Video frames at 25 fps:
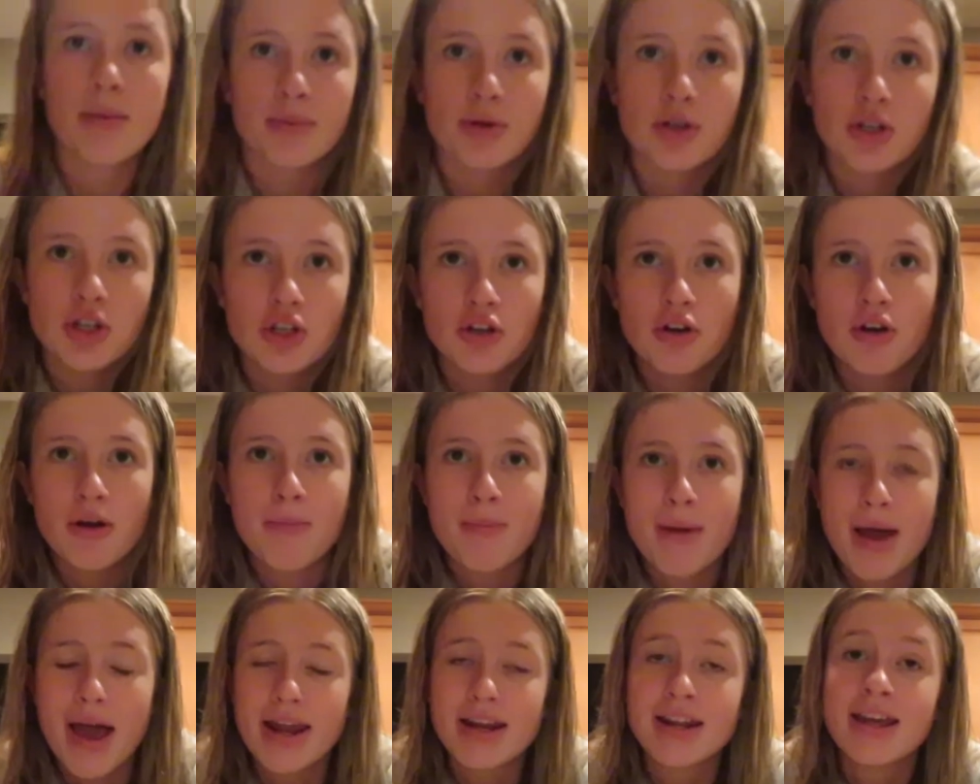gonna go to
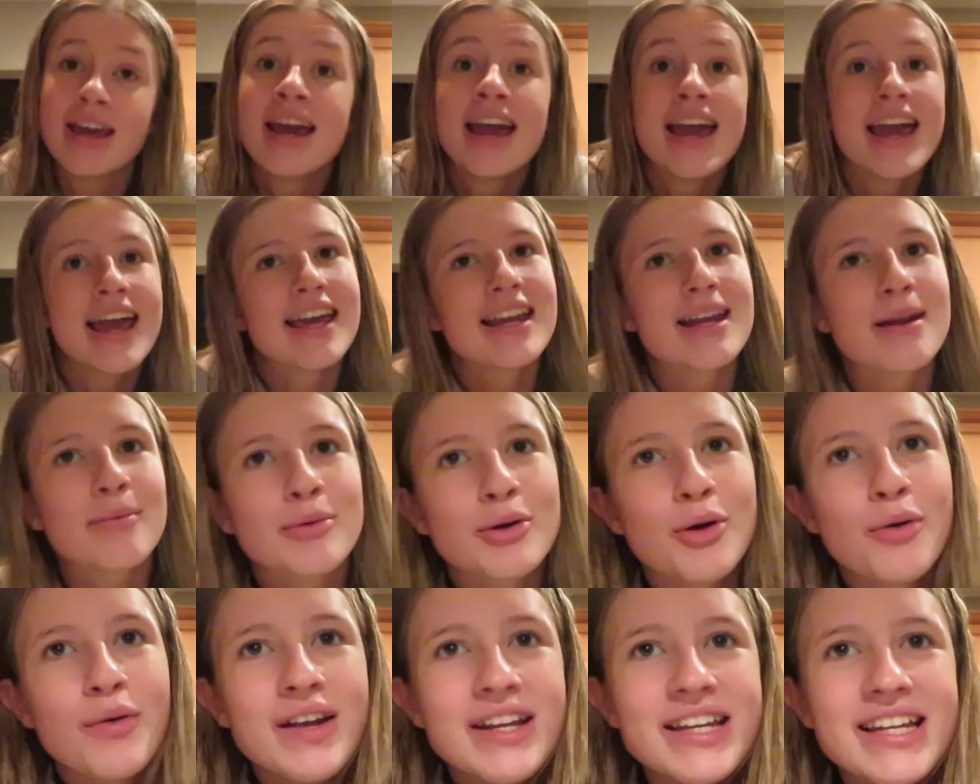bed and
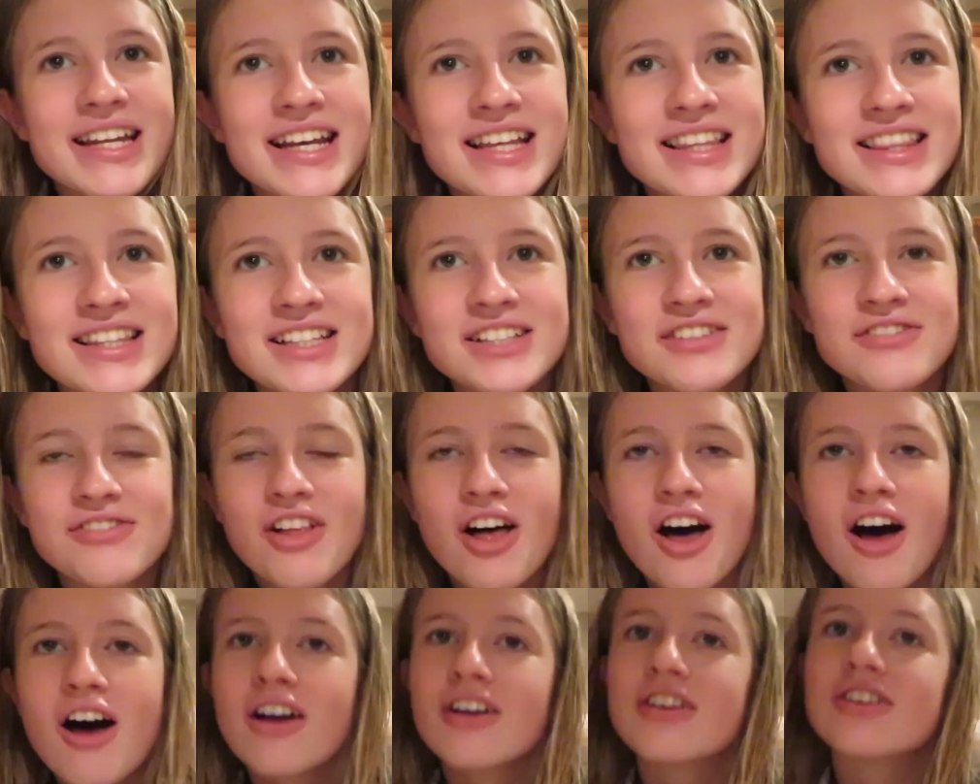I'm going to end this
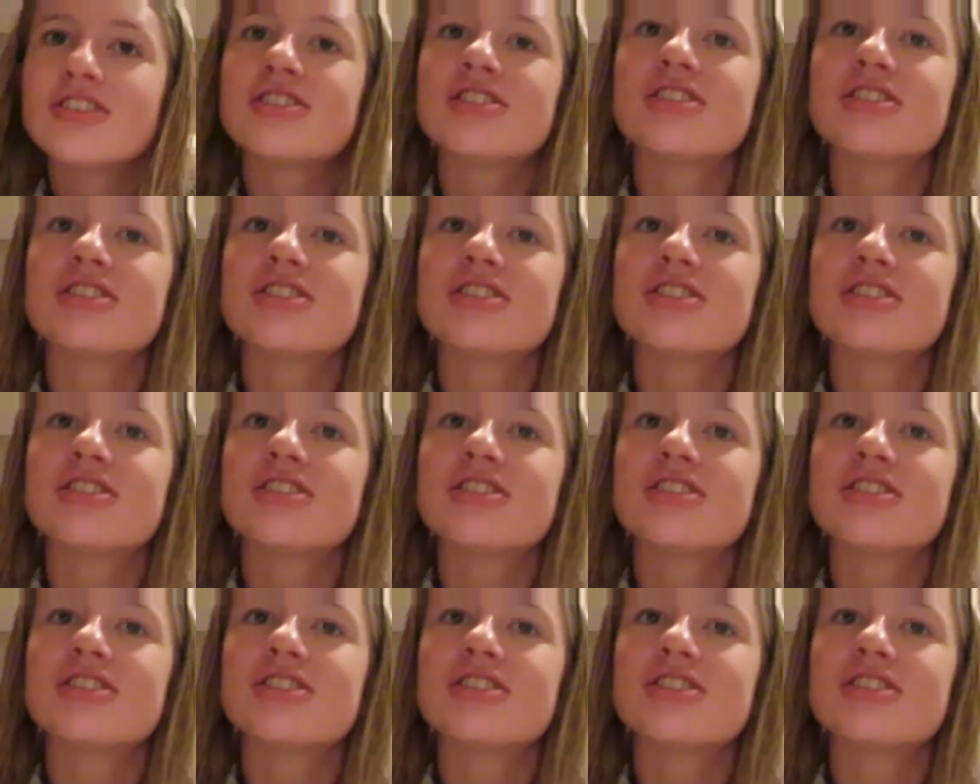vlog,